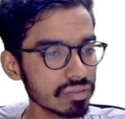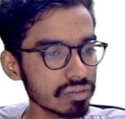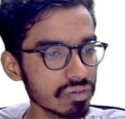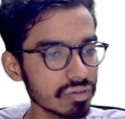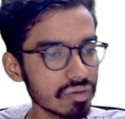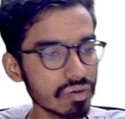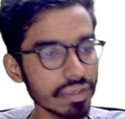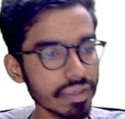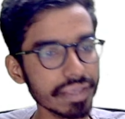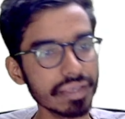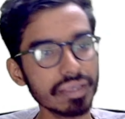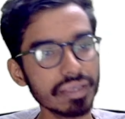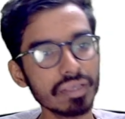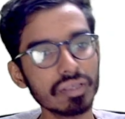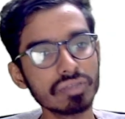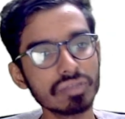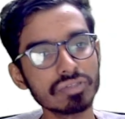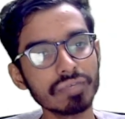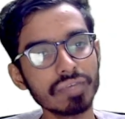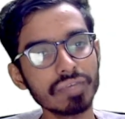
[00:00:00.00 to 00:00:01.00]
Okay.
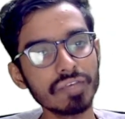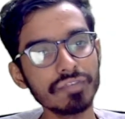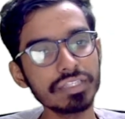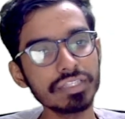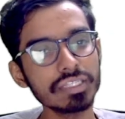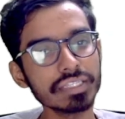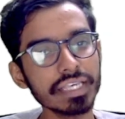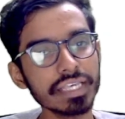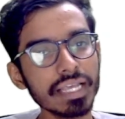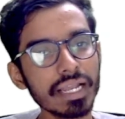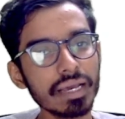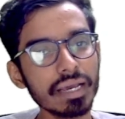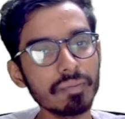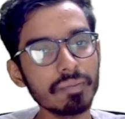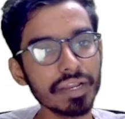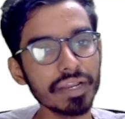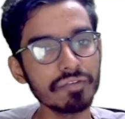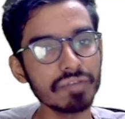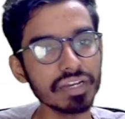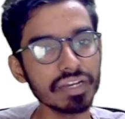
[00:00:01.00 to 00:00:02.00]
So if f is a scalar
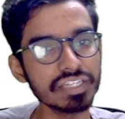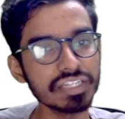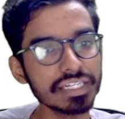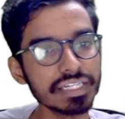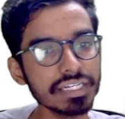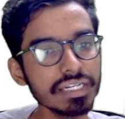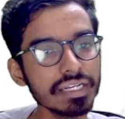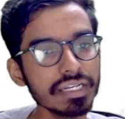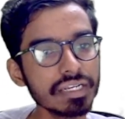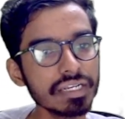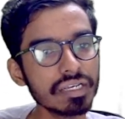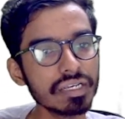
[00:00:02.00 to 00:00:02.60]
point function,